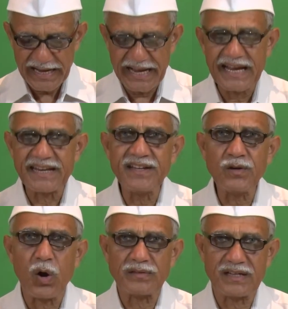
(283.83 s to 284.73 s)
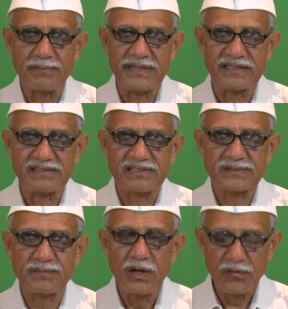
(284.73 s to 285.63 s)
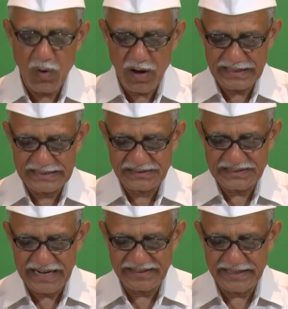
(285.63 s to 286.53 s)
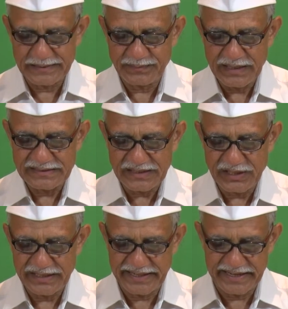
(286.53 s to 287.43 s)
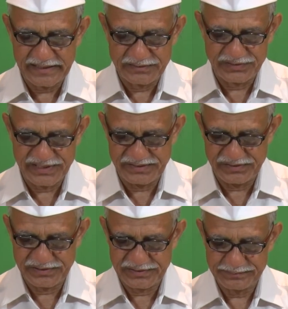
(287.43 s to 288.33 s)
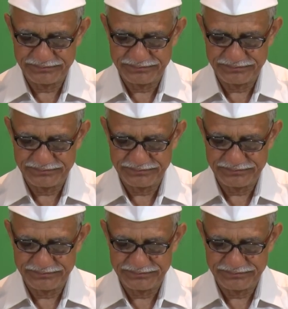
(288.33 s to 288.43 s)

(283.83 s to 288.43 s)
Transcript: any other means for inciting such tendencies.